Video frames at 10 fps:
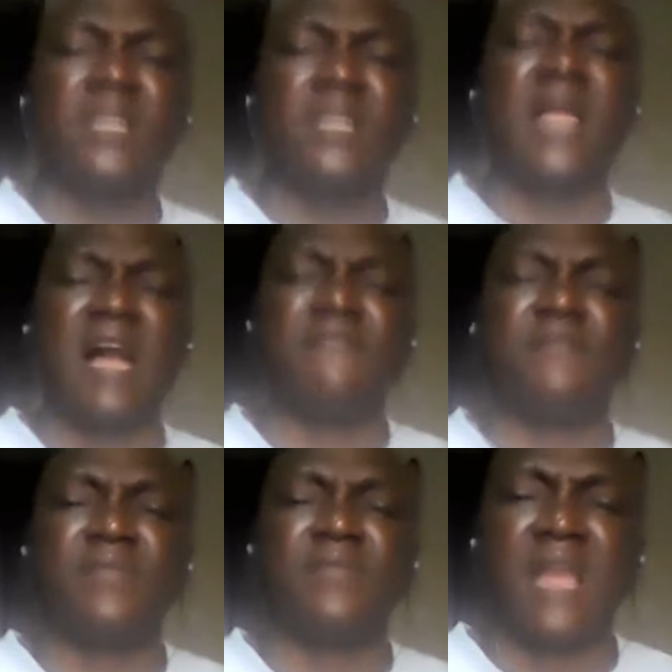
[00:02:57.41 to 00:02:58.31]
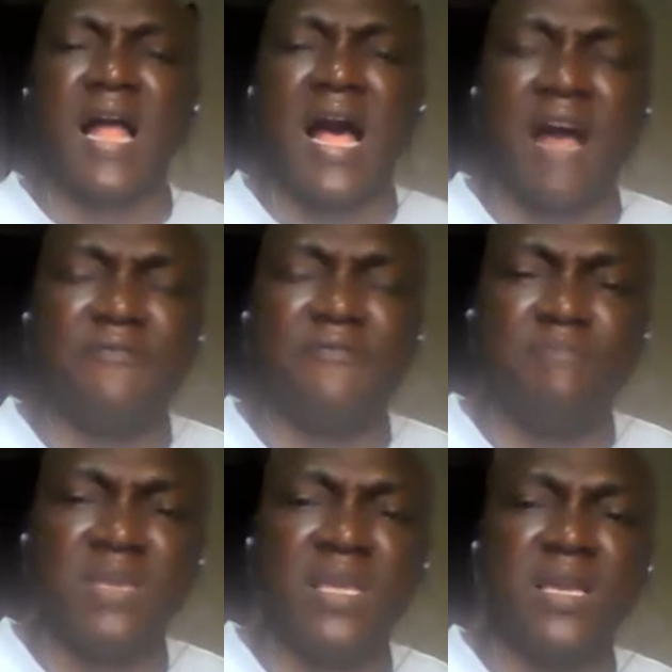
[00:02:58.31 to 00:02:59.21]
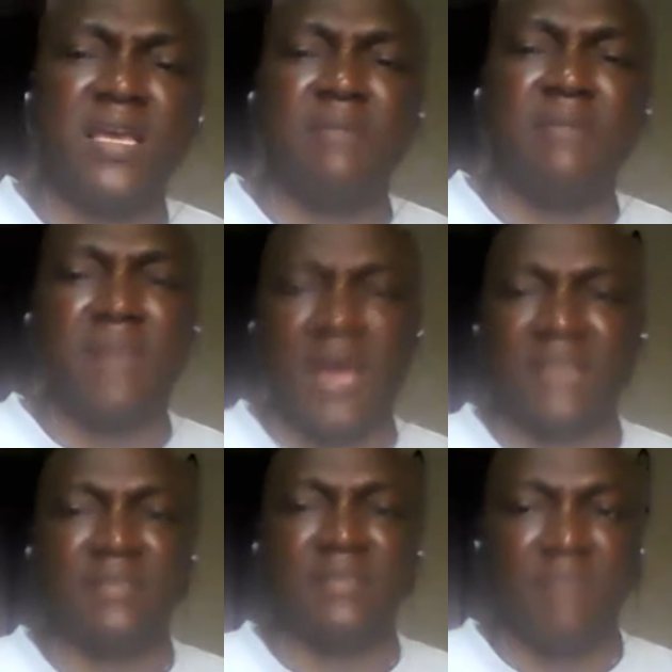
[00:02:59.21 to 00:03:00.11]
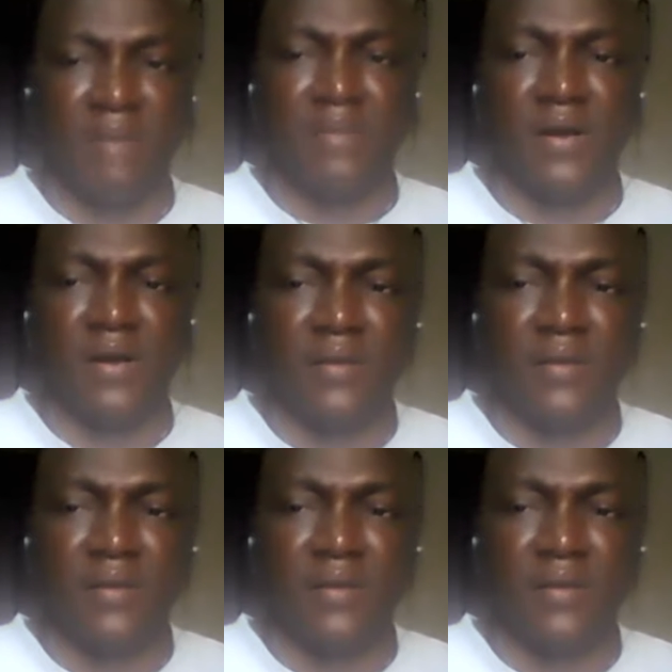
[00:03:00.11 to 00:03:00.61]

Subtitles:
that have me as a member,